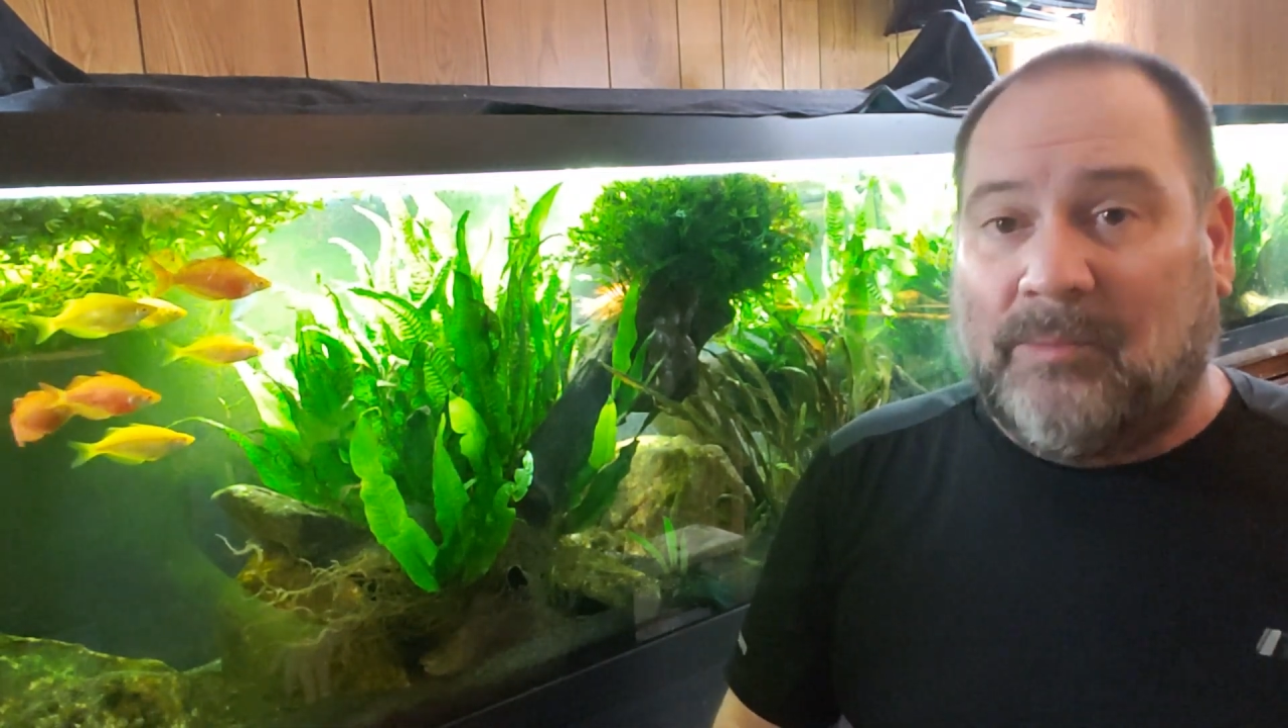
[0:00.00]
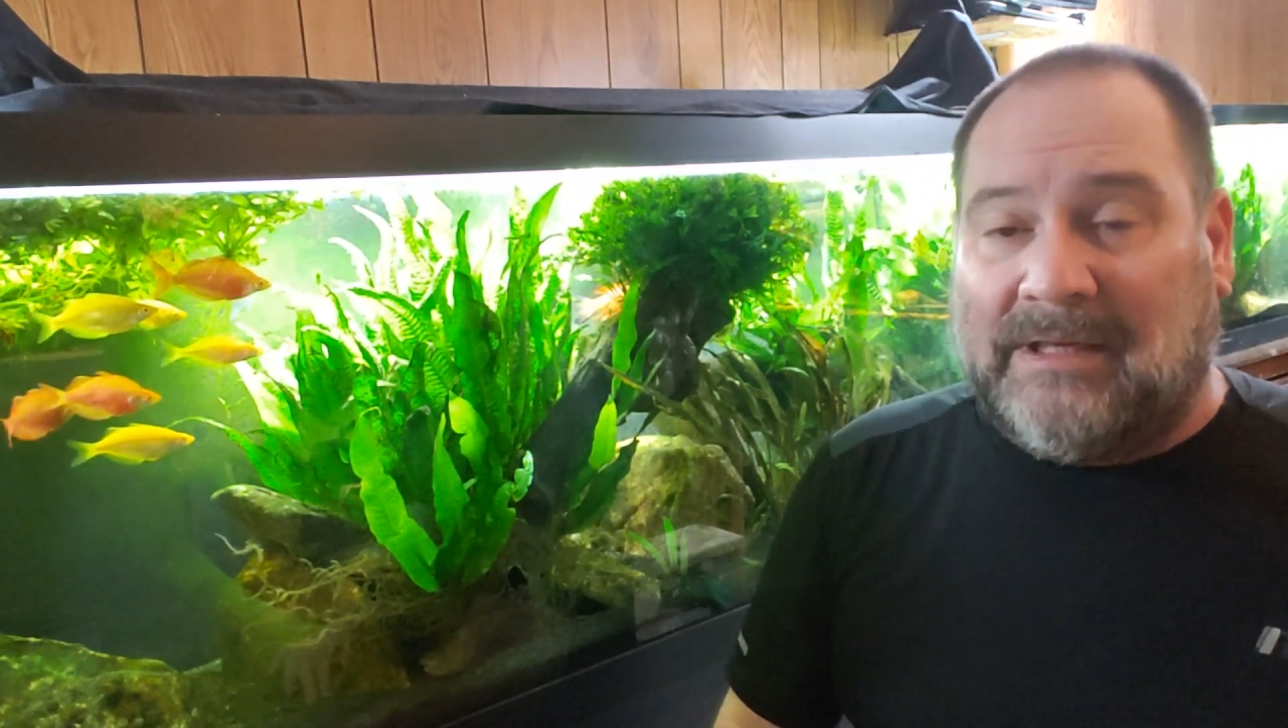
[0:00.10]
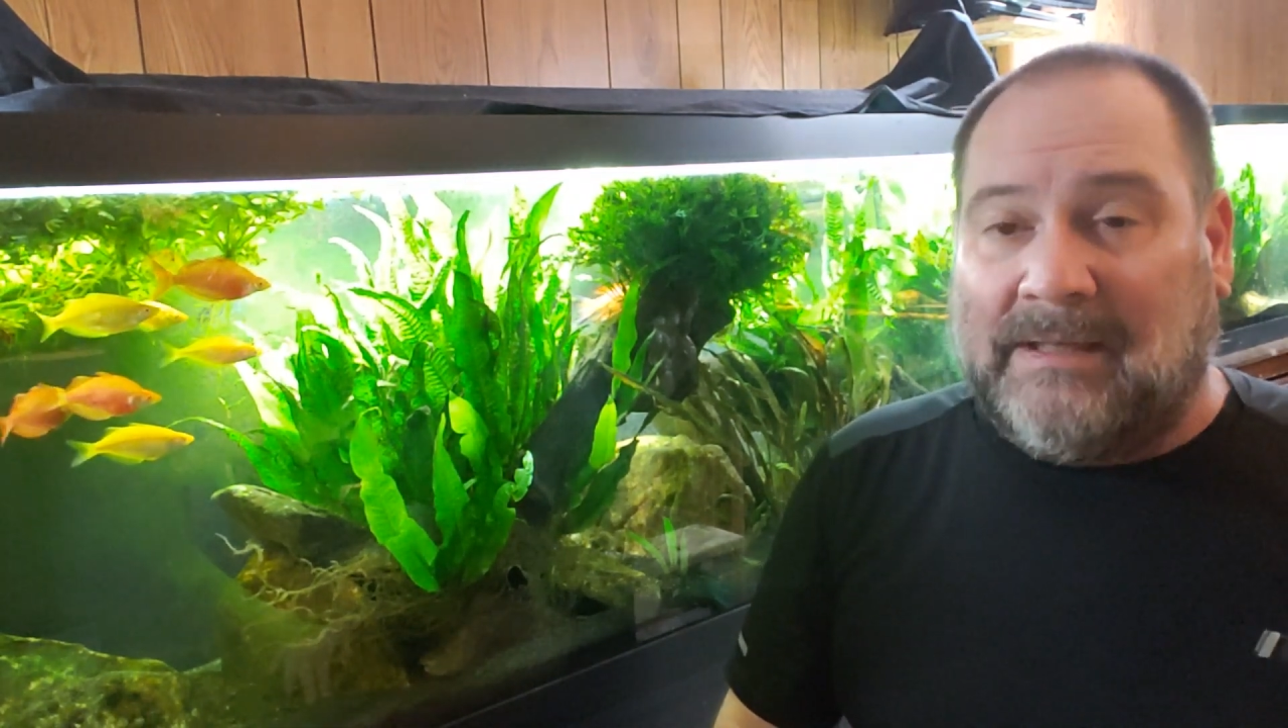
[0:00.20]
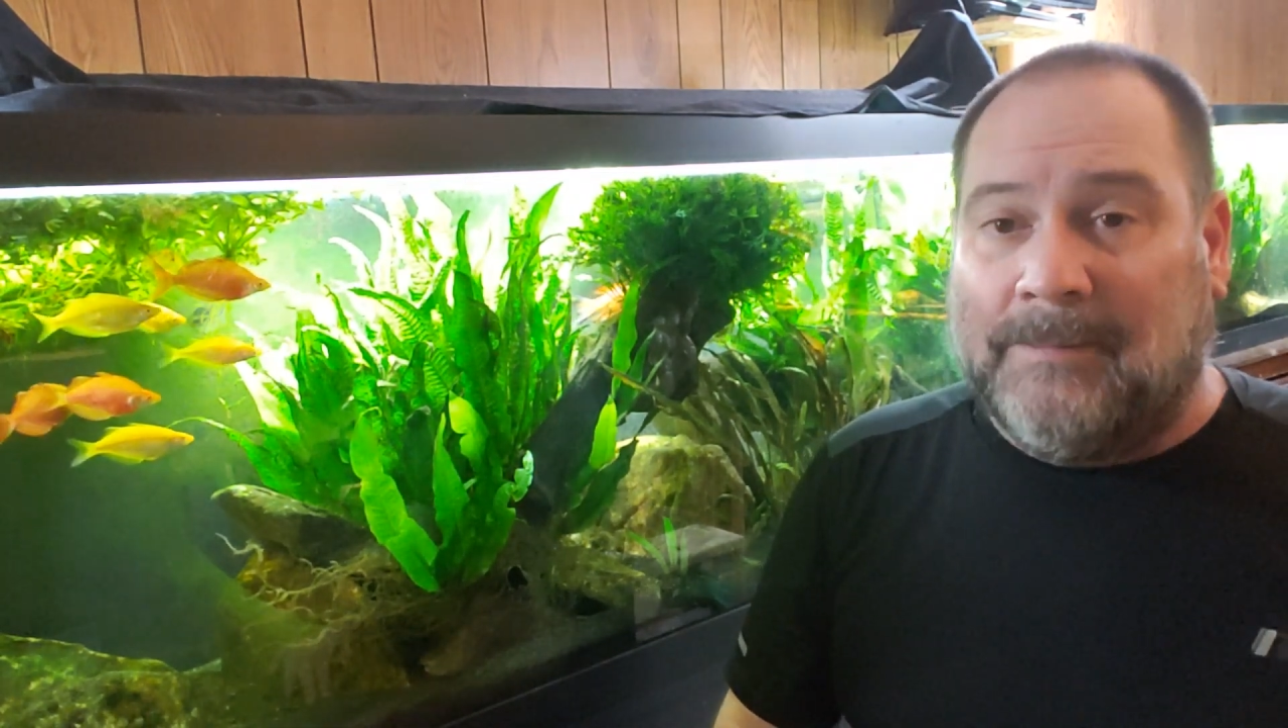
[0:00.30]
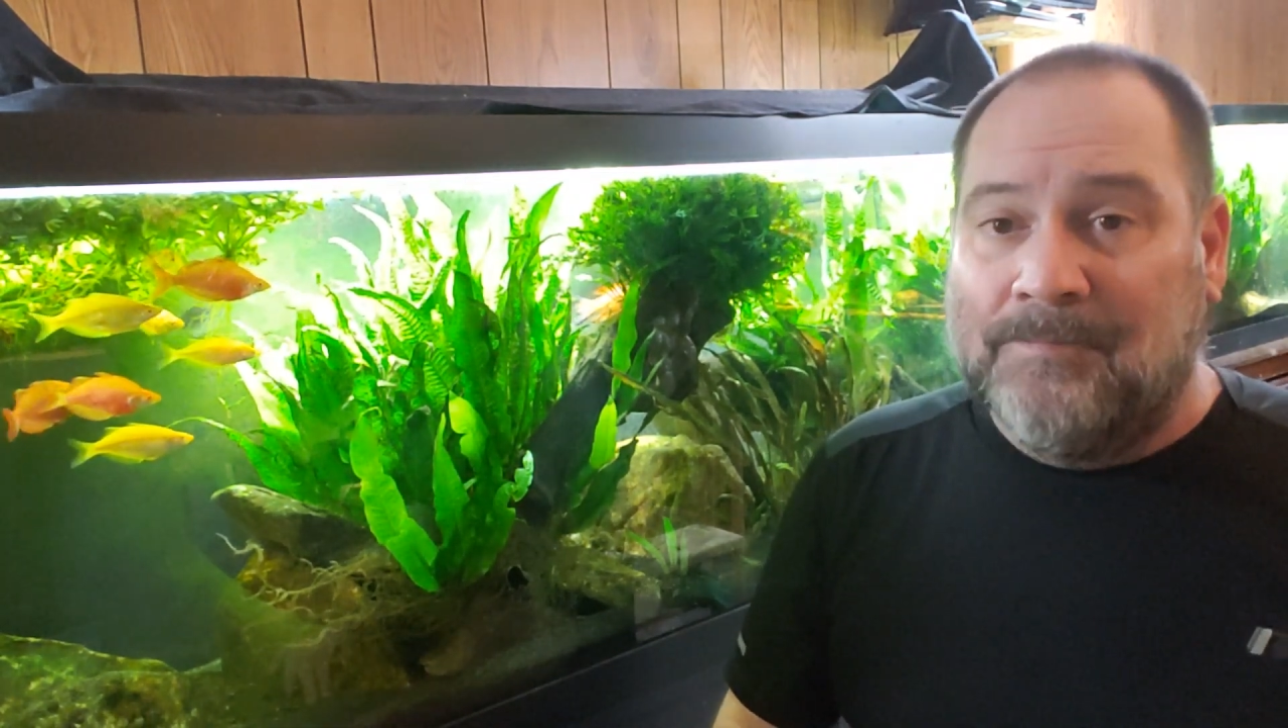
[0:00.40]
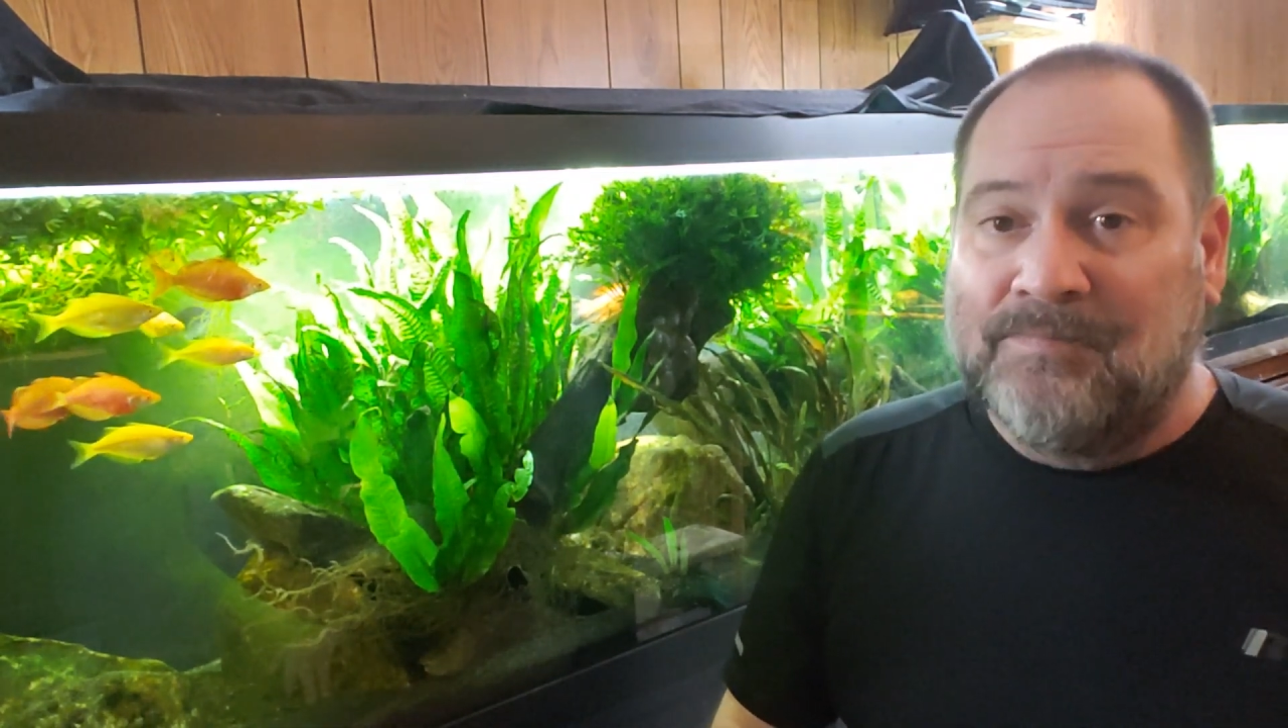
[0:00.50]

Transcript: me